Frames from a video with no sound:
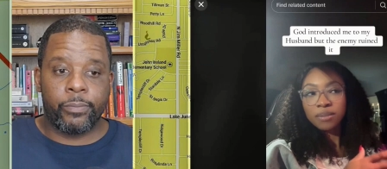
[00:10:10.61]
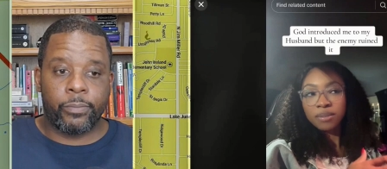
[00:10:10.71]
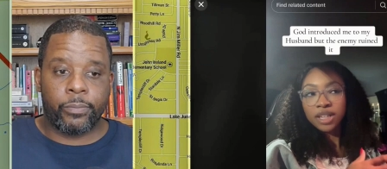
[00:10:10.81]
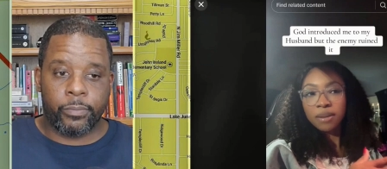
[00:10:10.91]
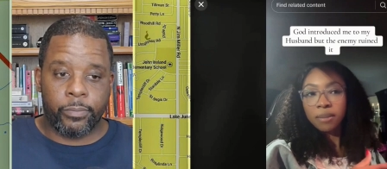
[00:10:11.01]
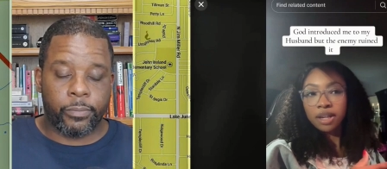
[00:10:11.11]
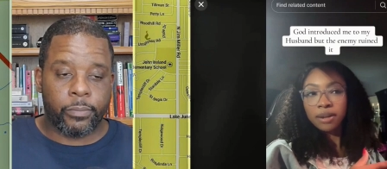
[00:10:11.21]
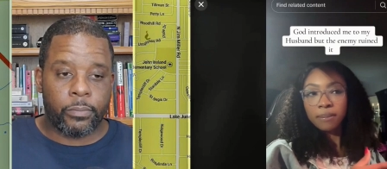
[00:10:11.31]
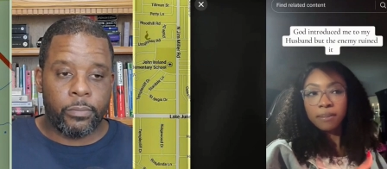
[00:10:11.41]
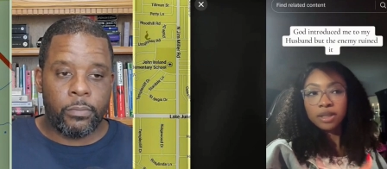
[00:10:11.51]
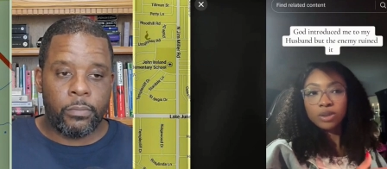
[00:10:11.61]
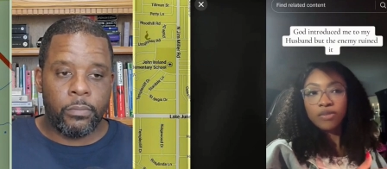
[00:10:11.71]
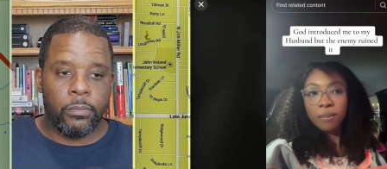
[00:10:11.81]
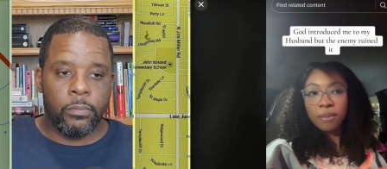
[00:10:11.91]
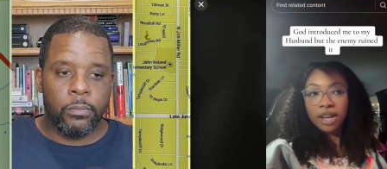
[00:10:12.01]
Speaker 1: man to man to man
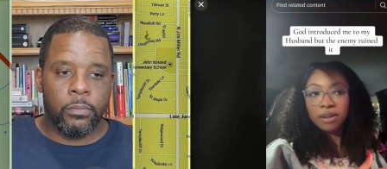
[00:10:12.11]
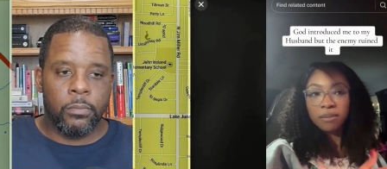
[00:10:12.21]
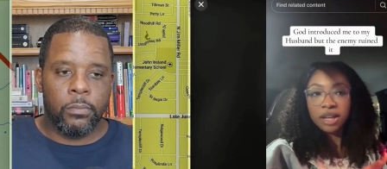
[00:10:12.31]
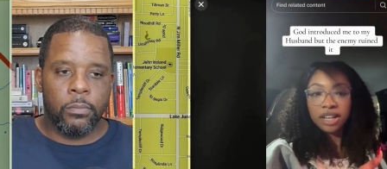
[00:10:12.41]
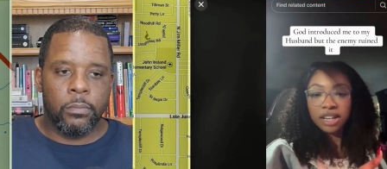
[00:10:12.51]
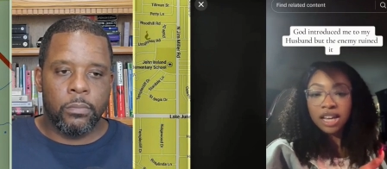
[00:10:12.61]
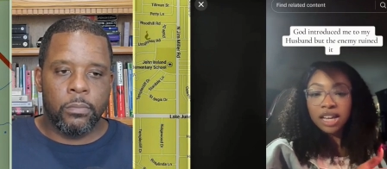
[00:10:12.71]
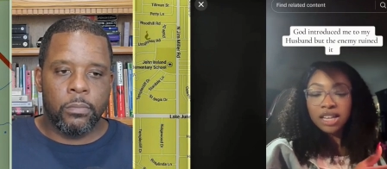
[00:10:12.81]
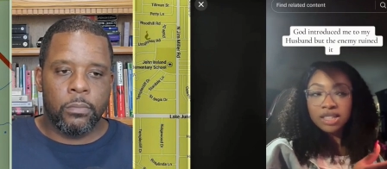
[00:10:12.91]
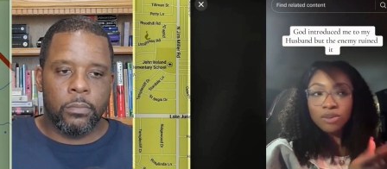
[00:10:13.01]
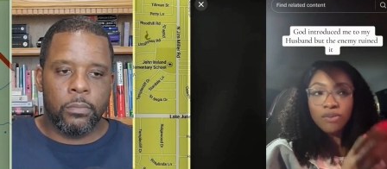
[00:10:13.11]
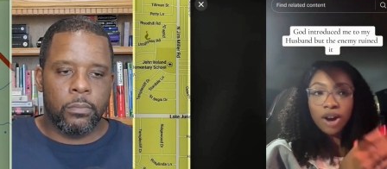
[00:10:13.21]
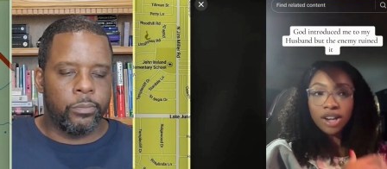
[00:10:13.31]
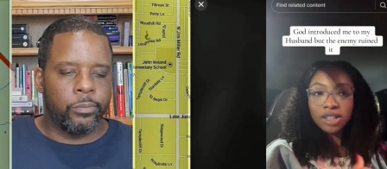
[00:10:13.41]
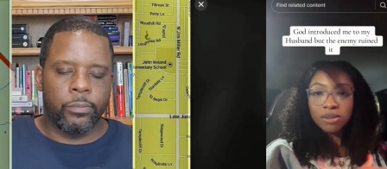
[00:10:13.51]
to, from man to man to
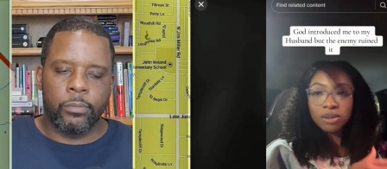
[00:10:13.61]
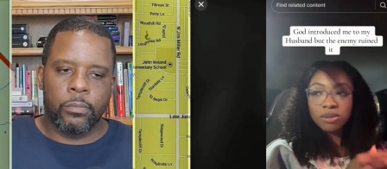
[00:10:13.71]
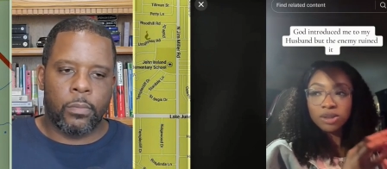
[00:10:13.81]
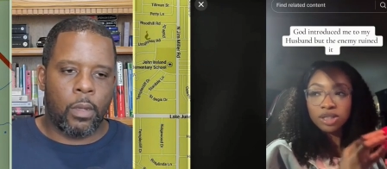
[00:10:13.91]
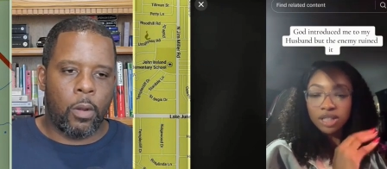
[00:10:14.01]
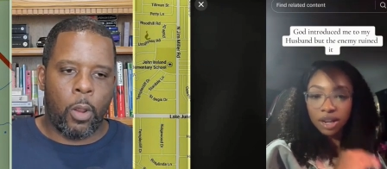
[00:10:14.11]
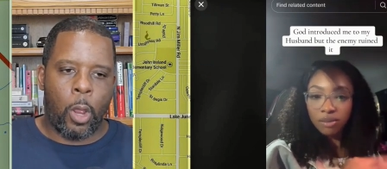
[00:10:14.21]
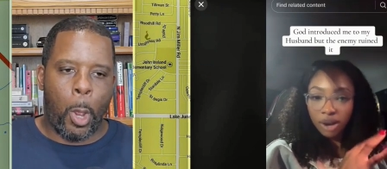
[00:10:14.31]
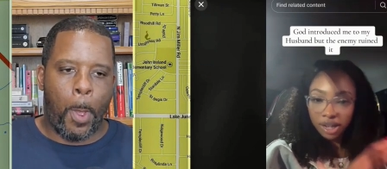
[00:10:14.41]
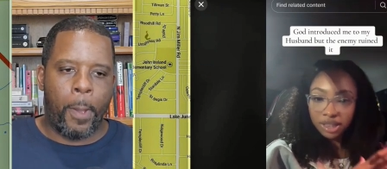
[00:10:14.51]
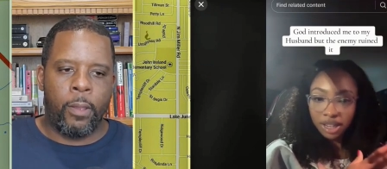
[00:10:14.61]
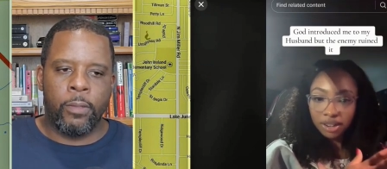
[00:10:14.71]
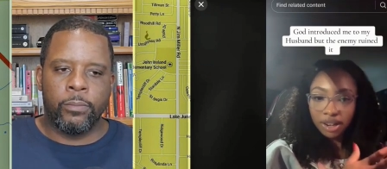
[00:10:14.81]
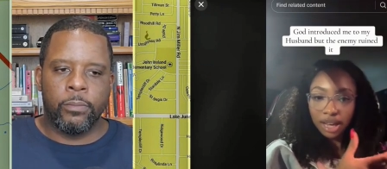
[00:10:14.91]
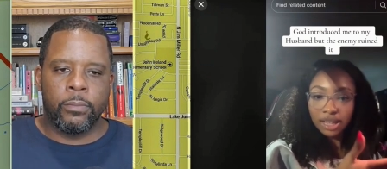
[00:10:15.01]
find him it was just like right
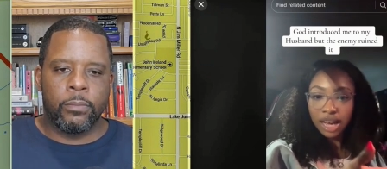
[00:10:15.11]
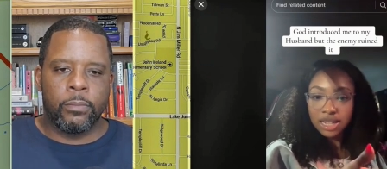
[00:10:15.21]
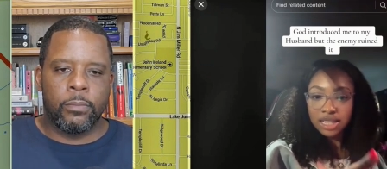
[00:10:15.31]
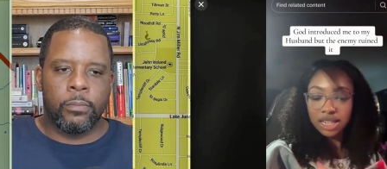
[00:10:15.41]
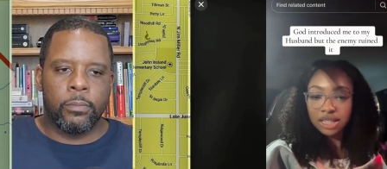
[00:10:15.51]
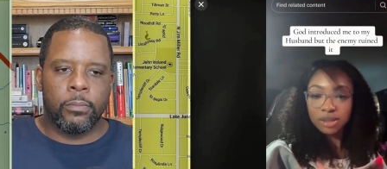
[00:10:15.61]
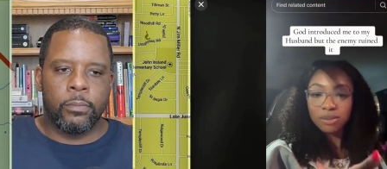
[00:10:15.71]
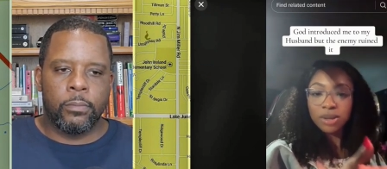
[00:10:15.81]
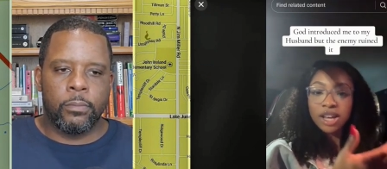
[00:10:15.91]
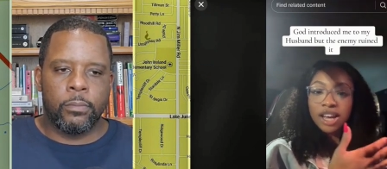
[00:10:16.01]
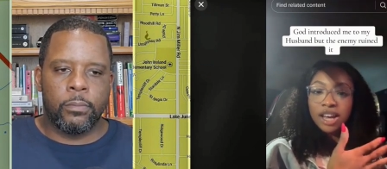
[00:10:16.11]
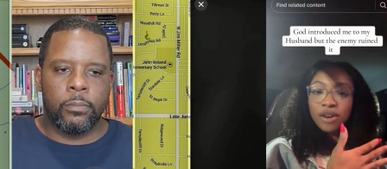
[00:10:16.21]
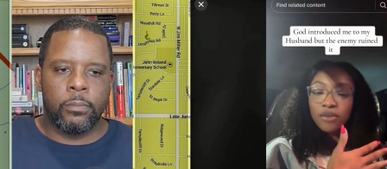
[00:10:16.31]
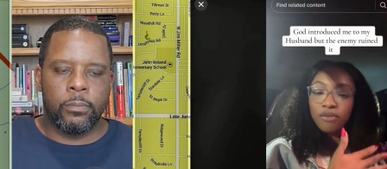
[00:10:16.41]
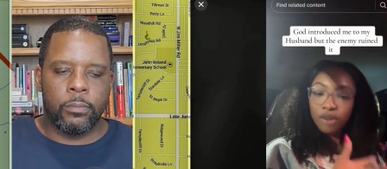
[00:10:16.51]
there like God sent him
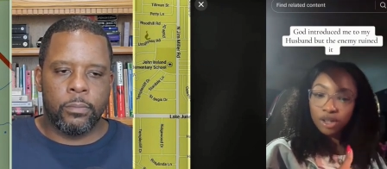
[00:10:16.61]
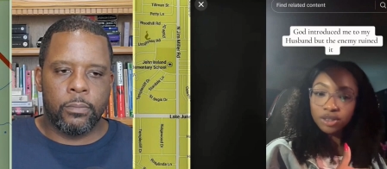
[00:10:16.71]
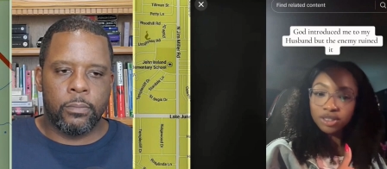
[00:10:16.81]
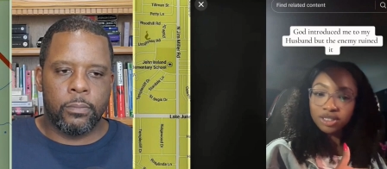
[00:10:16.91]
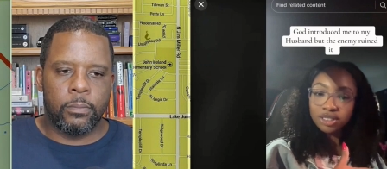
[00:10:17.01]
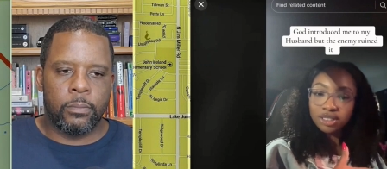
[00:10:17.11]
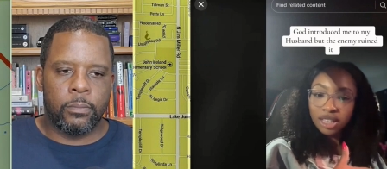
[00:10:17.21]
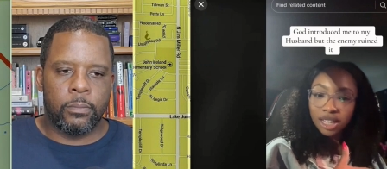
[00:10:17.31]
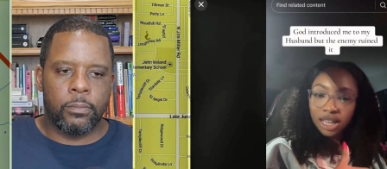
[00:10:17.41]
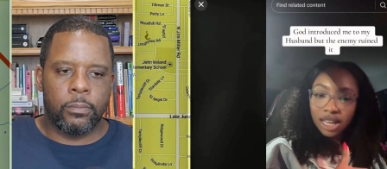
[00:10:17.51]
first